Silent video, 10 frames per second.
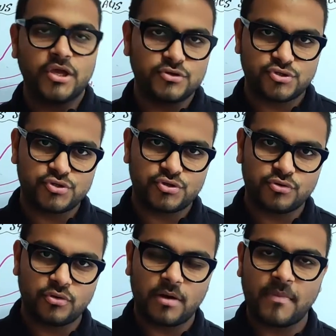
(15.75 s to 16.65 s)
you should
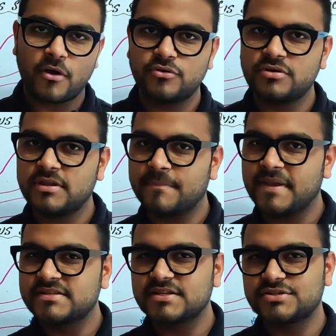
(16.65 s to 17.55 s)
know about the
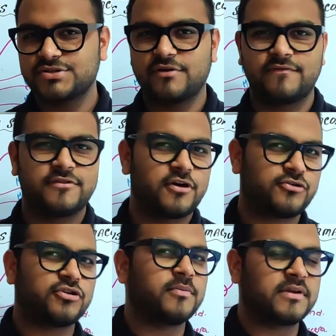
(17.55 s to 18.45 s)
basics of the
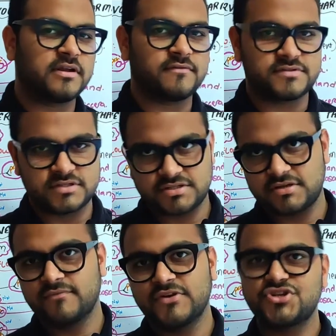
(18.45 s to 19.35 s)
autonomic nervous
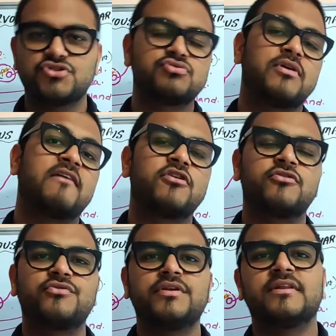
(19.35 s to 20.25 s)
system, which you have
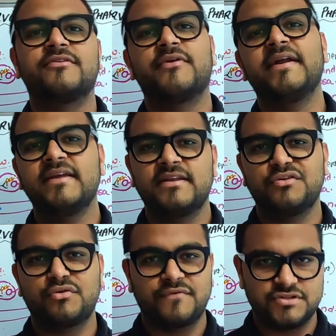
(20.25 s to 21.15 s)
already read in
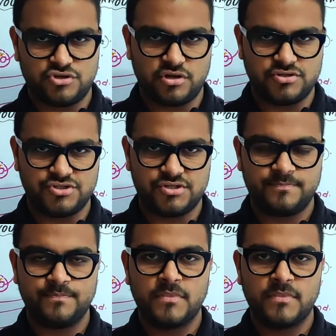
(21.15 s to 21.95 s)
your physiology,